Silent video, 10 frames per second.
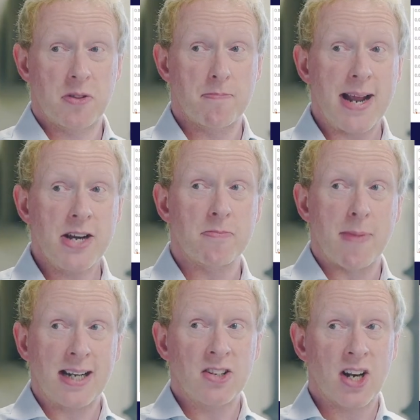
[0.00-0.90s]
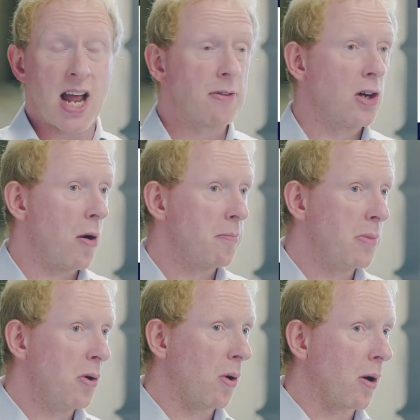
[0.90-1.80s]
the main domain is going to have a lot
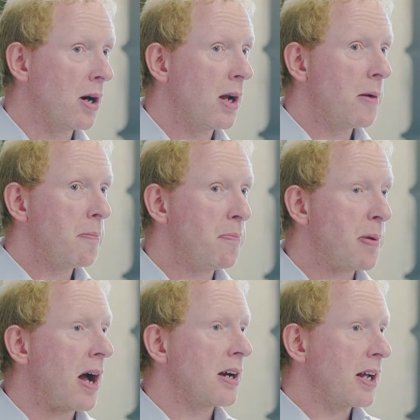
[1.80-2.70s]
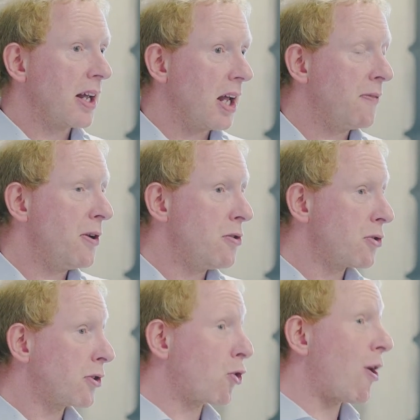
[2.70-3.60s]
more, but if you
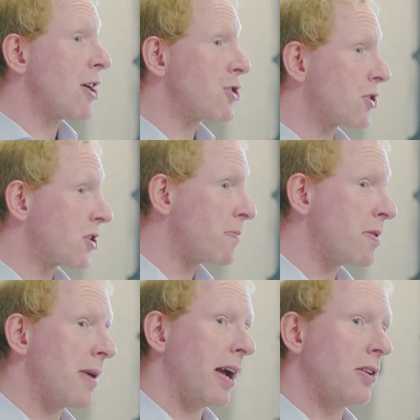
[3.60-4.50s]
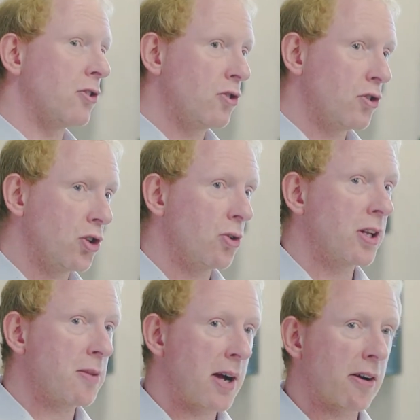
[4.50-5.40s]
sort of trash your subdomains
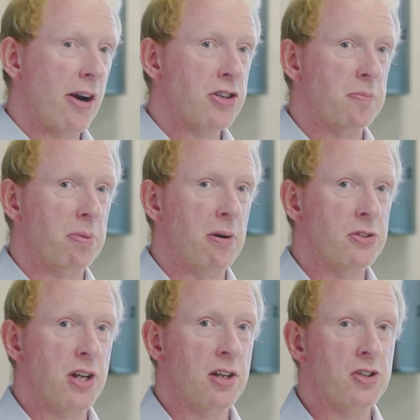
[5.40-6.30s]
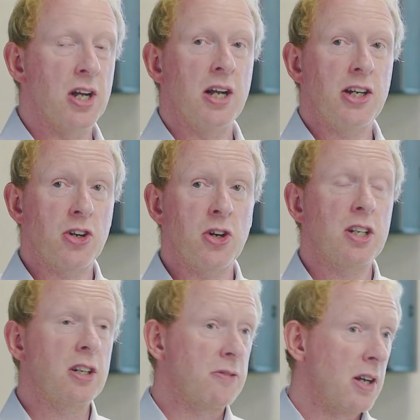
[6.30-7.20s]
during the migration process, you could
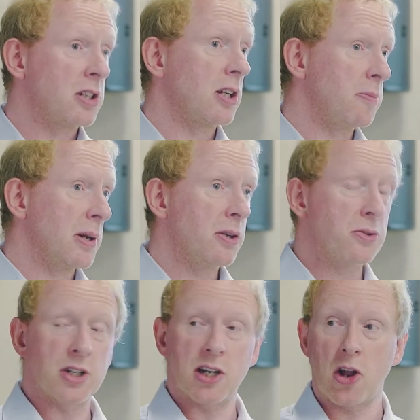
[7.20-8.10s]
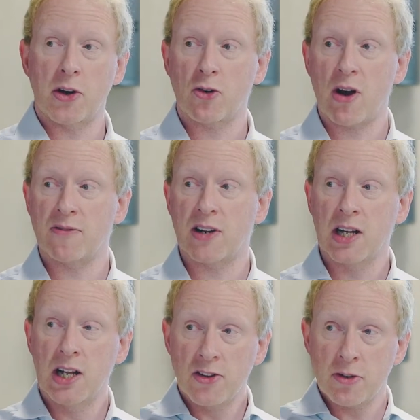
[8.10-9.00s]
inadvertently be losing a lot of traffic.
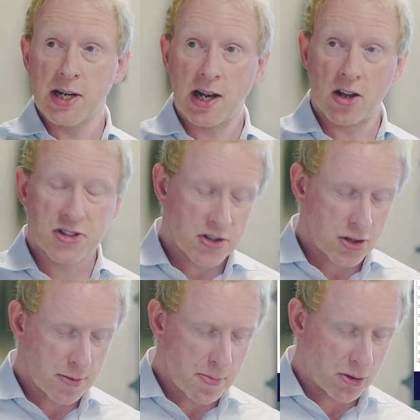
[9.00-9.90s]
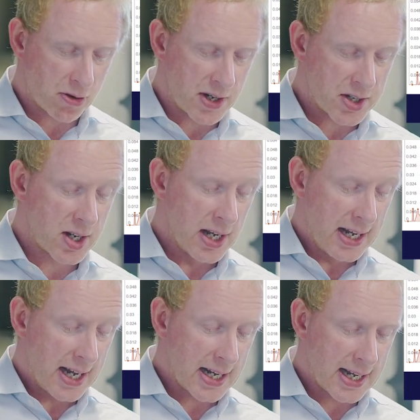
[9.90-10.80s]
So we class this as a moderate risk,
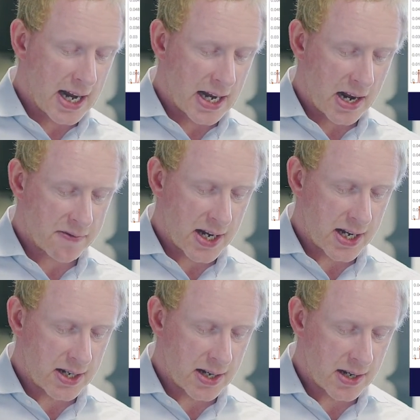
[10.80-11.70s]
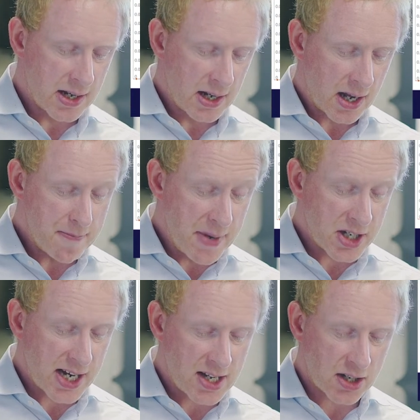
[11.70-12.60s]
and again have a
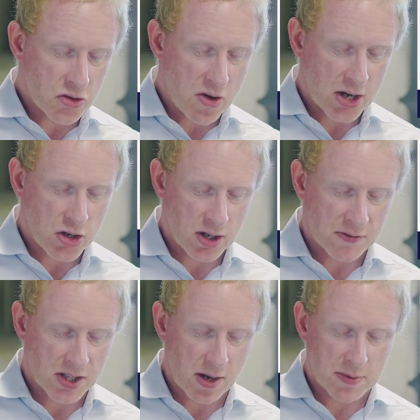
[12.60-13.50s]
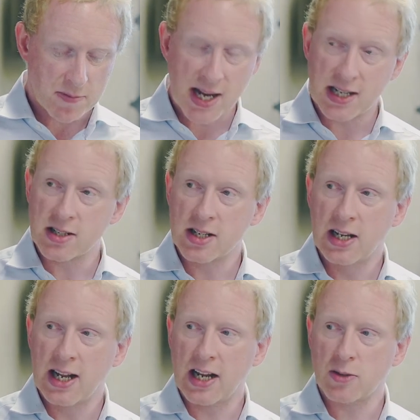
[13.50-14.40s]
mitigating strategy for subdomains
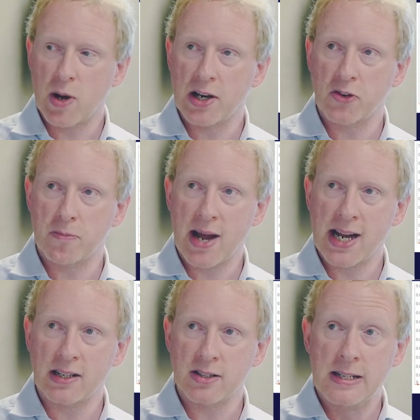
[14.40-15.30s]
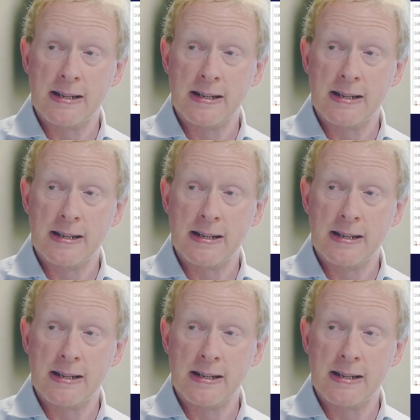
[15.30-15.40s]
as well as domains.